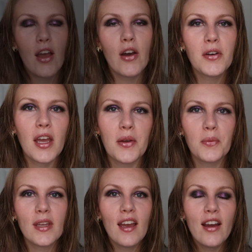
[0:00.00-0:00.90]
Okay,
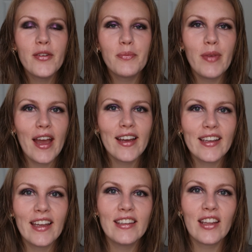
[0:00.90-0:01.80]
we are
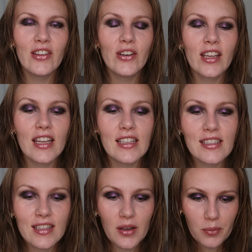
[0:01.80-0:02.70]
back and the look
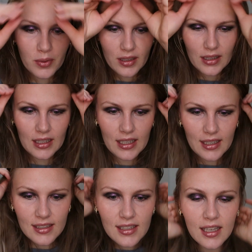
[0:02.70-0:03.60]
is
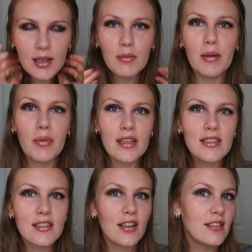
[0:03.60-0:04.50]
complete. My base
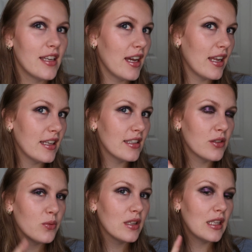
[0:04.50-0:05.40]
is all done. I did
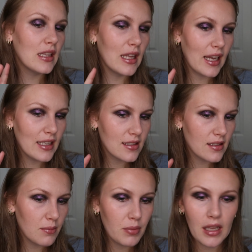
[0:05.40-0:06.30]
a really light
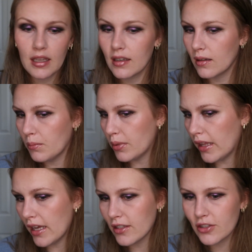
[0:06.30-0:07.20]
pink
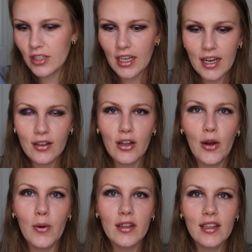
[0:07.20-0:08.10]
blush to kind of
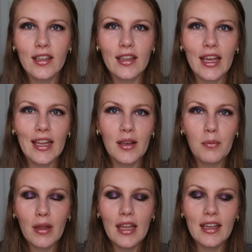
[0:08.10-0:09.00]
go with the
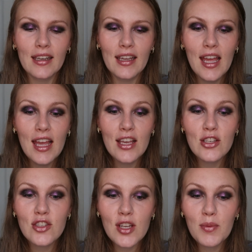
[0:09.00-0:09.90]
light pink
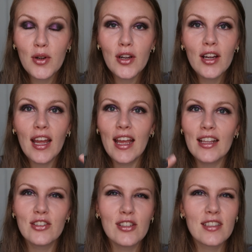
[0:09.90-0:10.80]
shimmer
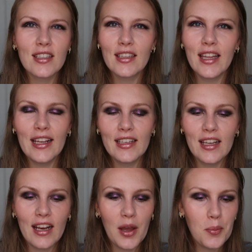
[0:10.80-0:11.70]
and just to lighten
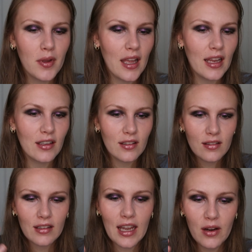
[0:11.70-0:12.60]
it up, and
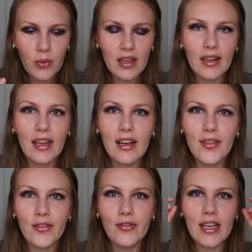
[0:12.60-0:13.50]
kind of went light
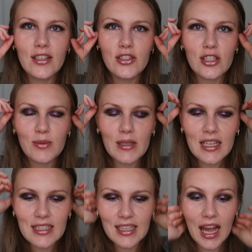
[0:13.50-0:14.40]
on the face just
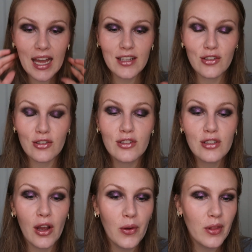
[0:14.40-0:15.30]
because the eyes are
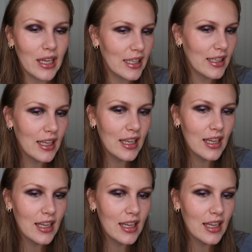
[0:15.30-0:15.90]
so like